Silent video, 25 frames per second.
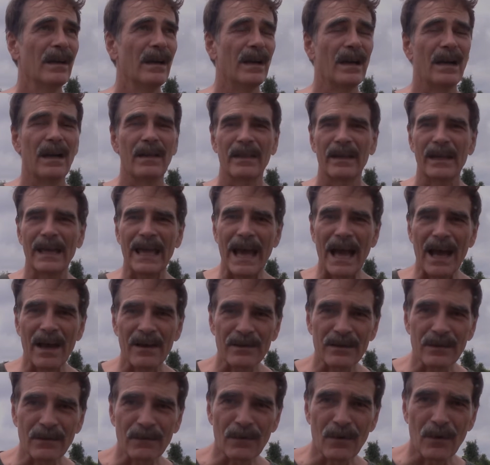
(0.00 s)
The
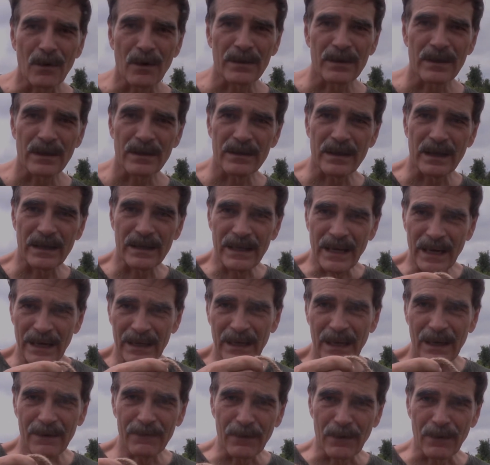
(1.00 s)
cast, of course, is the
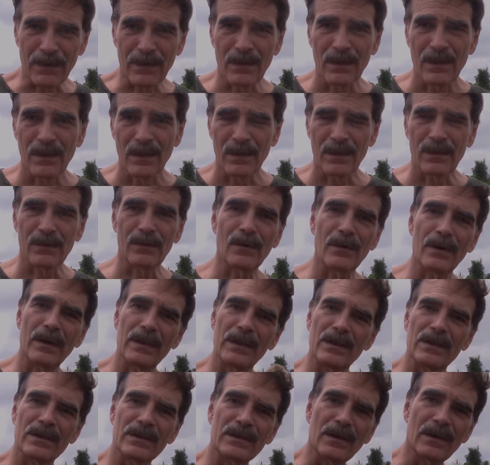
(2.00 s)
technique for
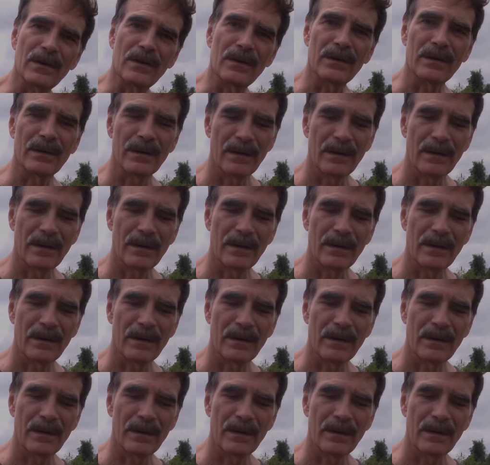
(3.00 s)
throwing the stone.